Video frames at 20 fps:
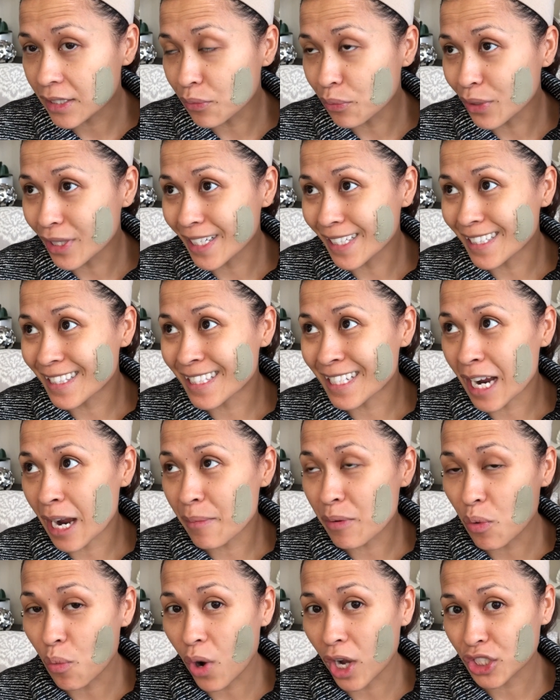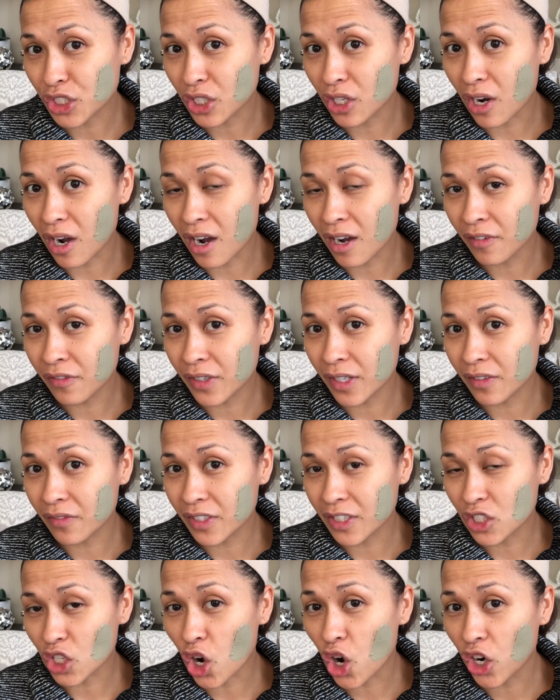when it's time to wash it off, if
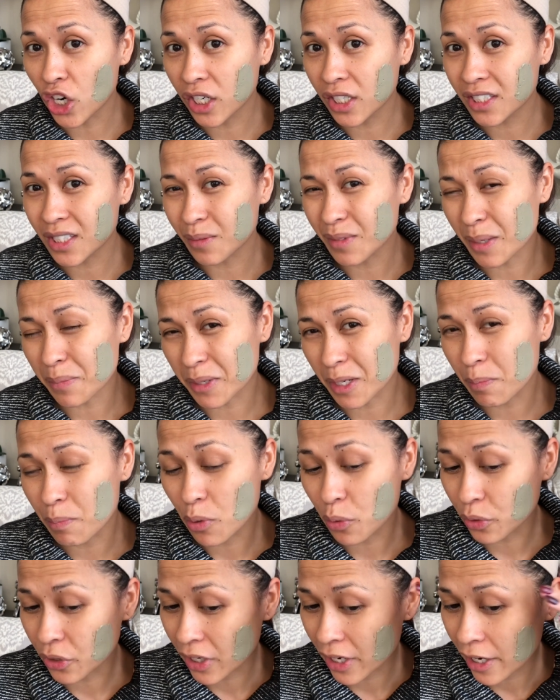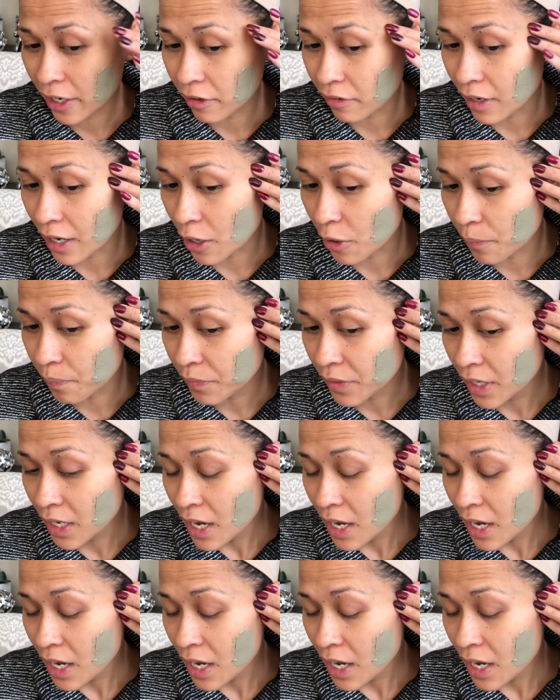it's hardened, sometimes it could pull your hair out.